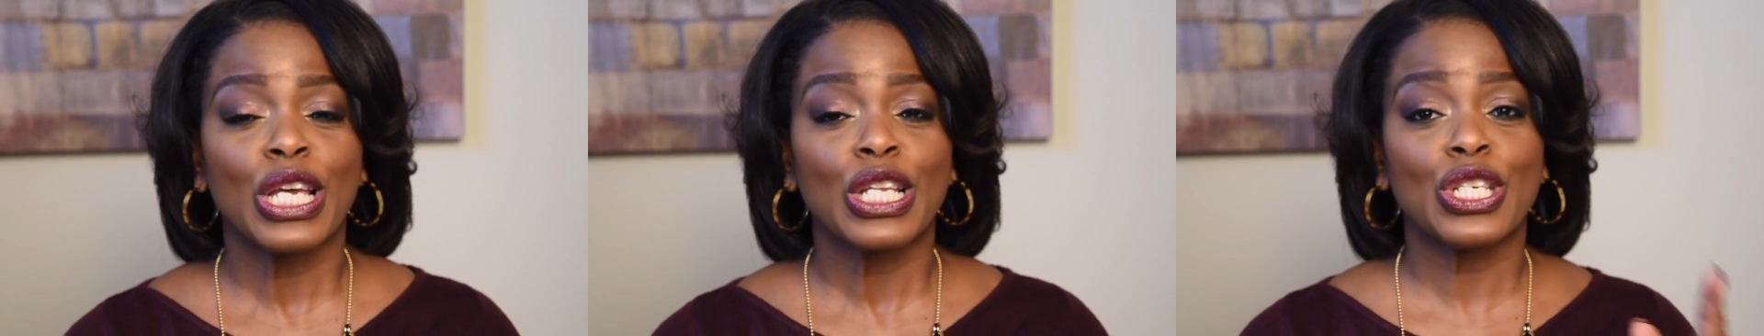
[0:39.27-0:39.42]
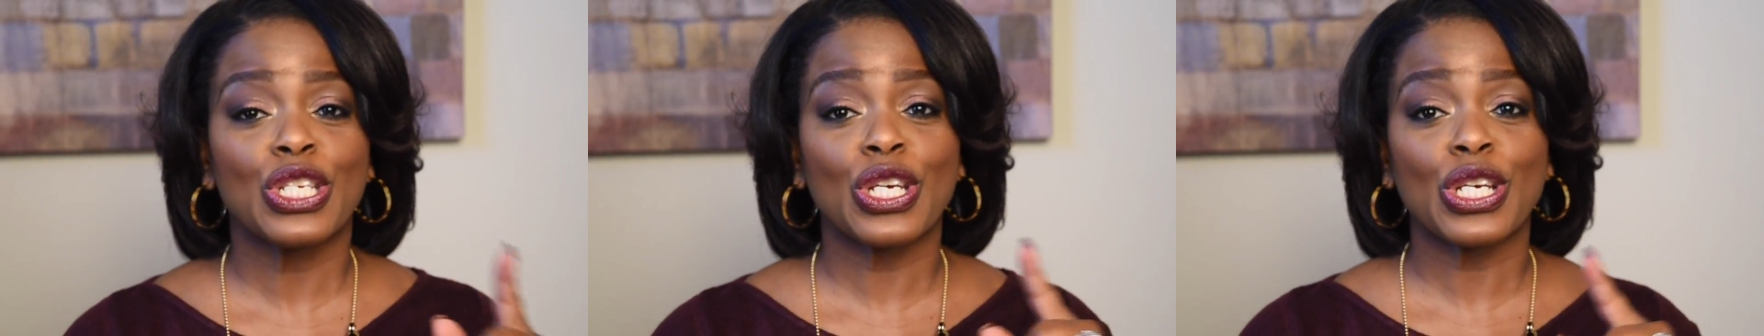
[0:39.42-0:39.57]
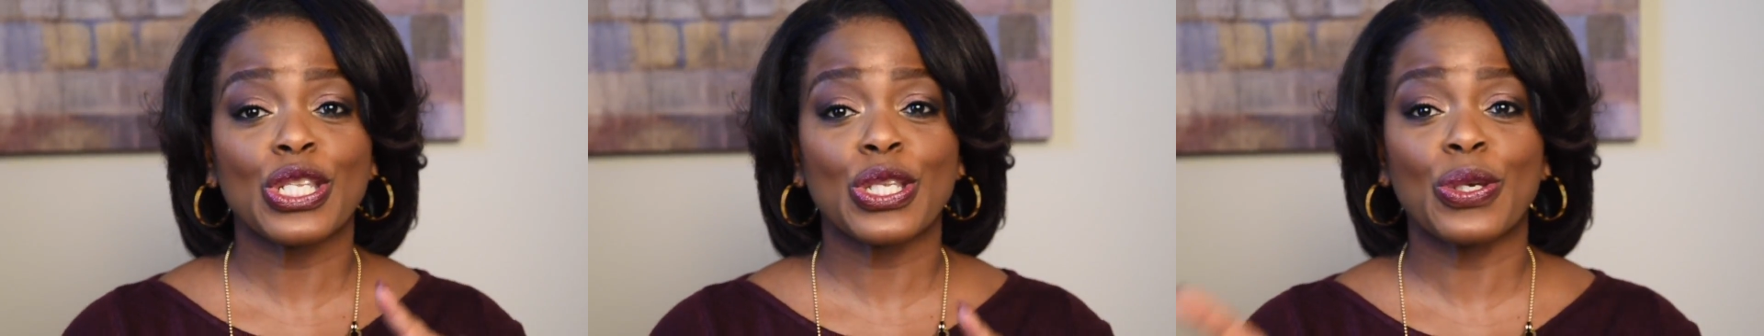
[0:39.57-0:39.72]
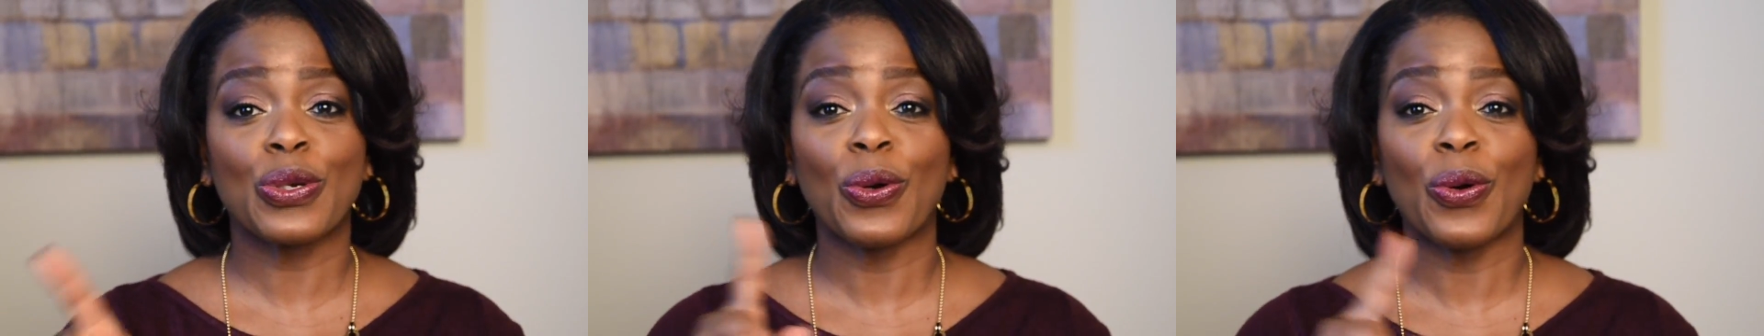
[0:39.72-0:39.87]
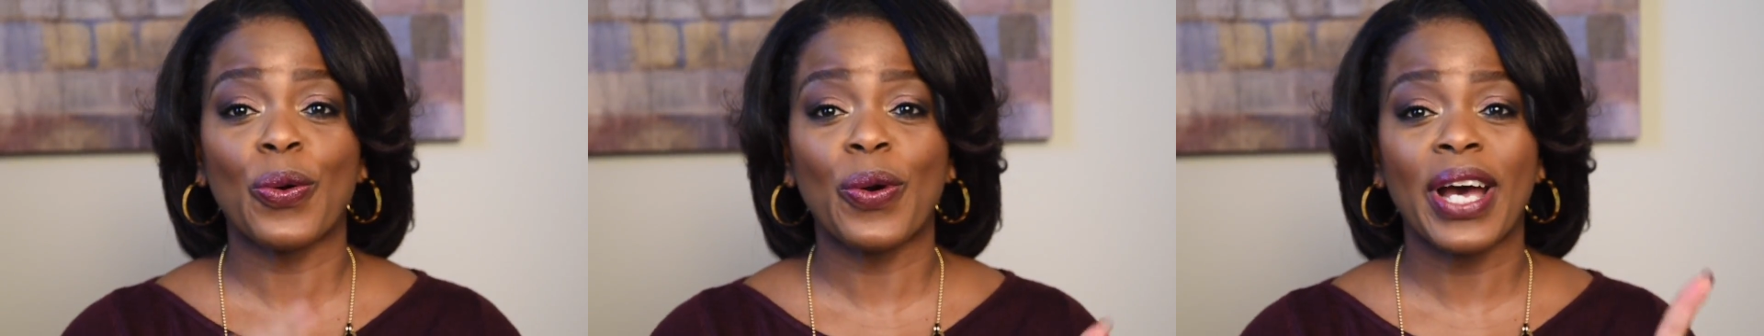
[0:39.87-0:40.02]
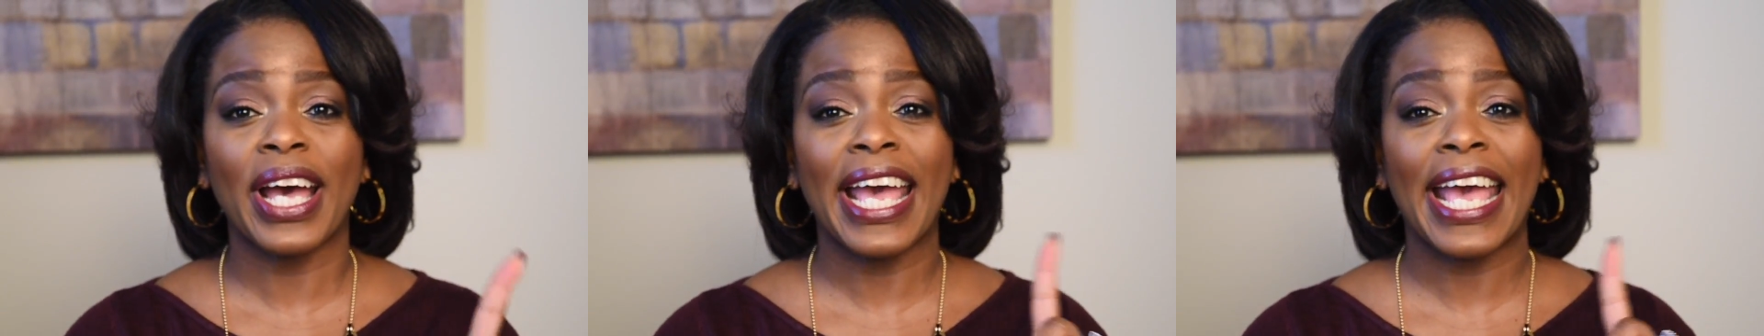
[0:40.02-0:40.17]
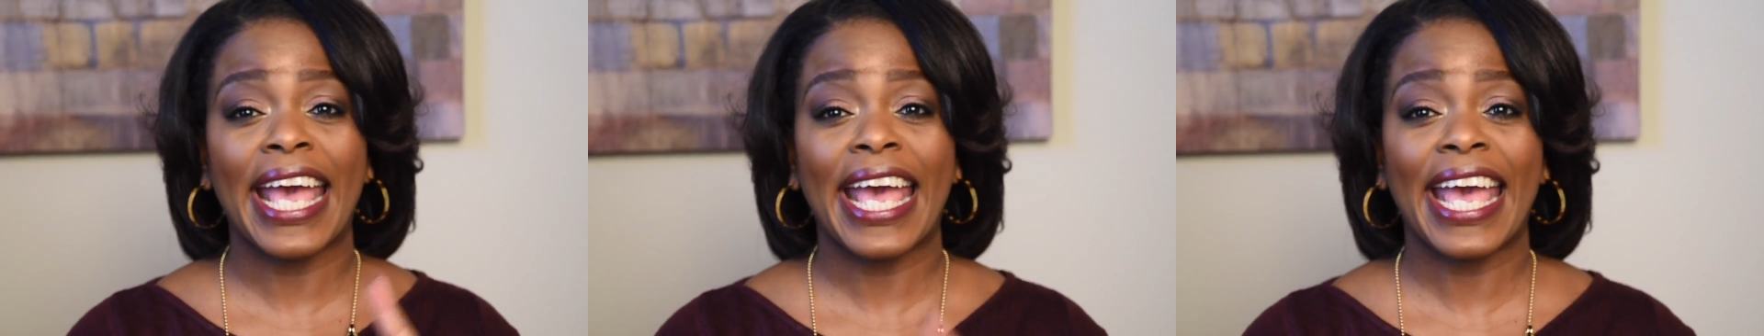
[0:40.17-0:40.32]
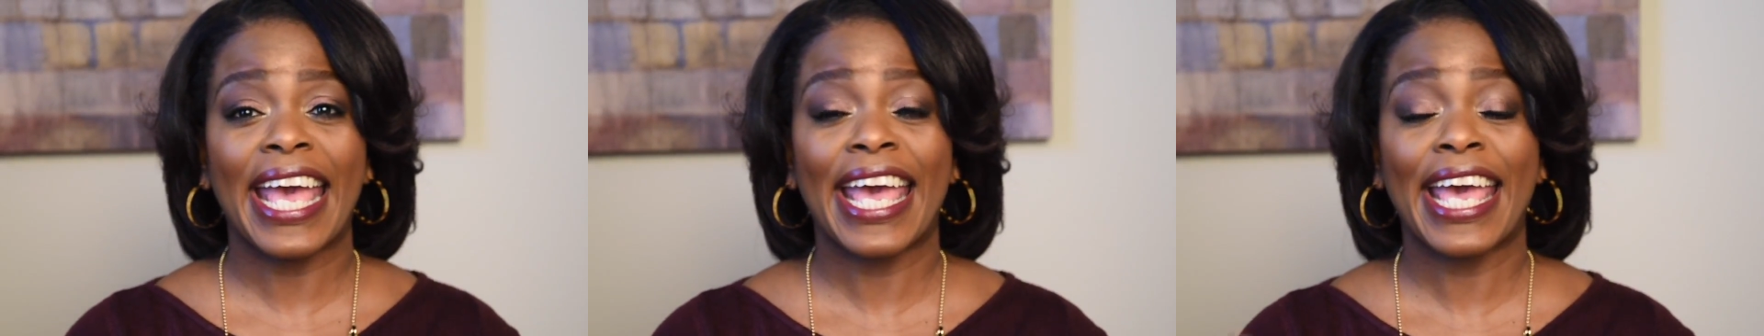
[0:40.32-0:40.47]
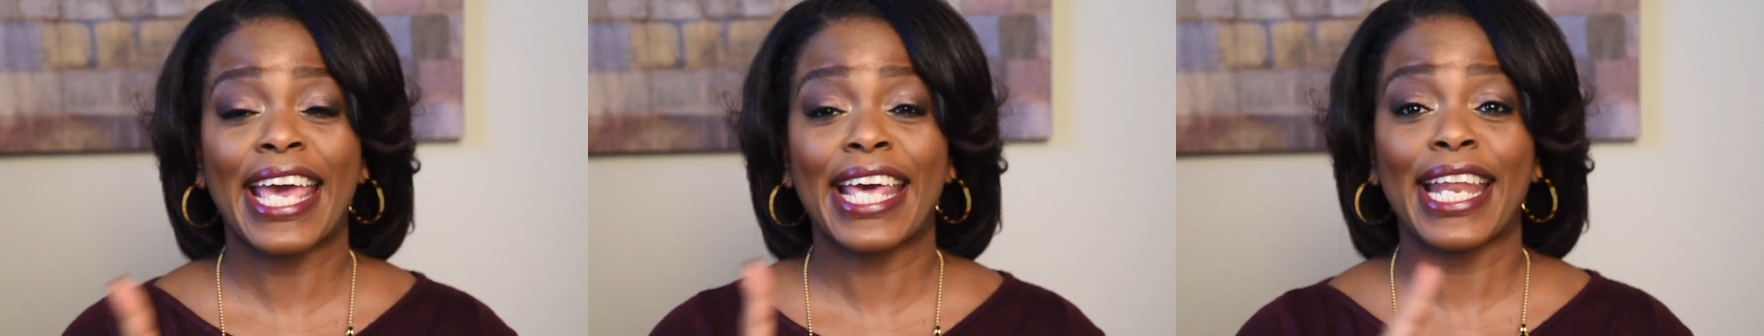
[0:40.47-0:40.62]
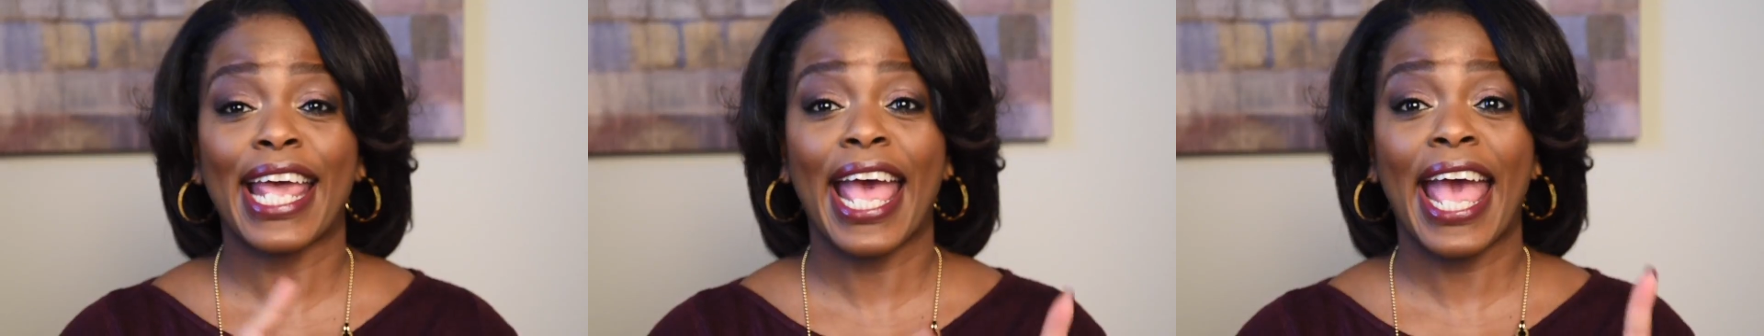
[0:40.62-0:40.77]
just go
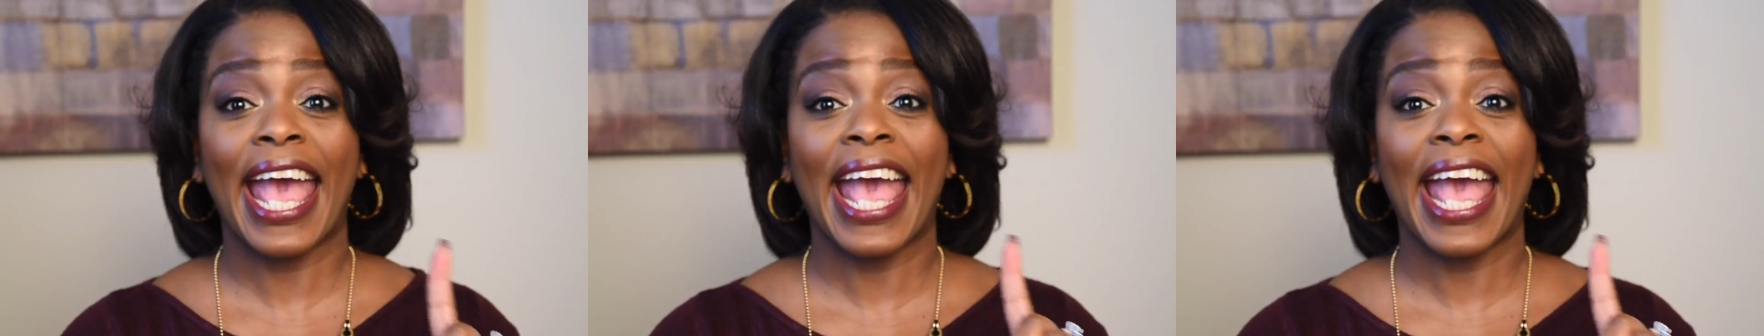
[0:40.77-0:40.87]
ahead